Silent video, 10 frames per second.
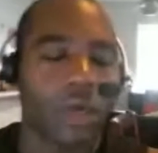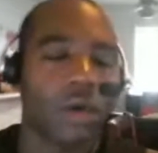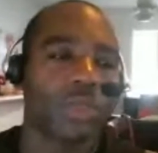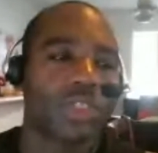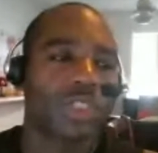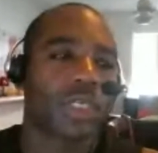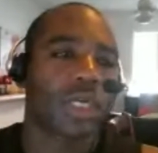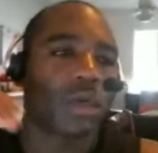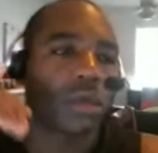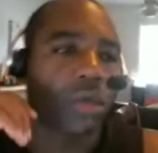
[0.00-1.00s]
Oh, which
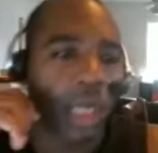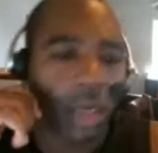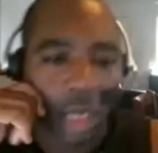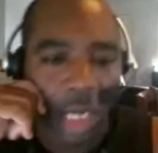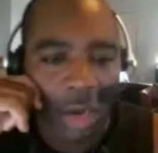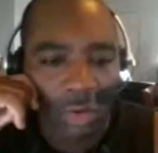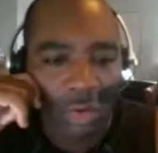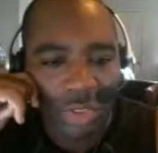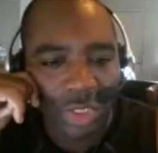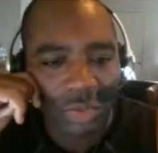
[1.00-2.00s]
how
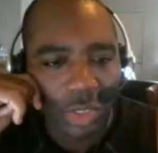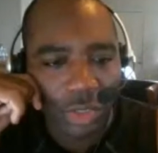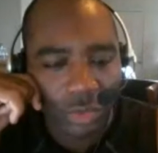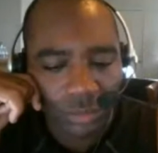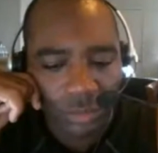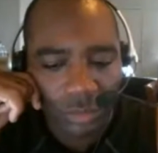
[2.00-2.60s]
old is this daughter?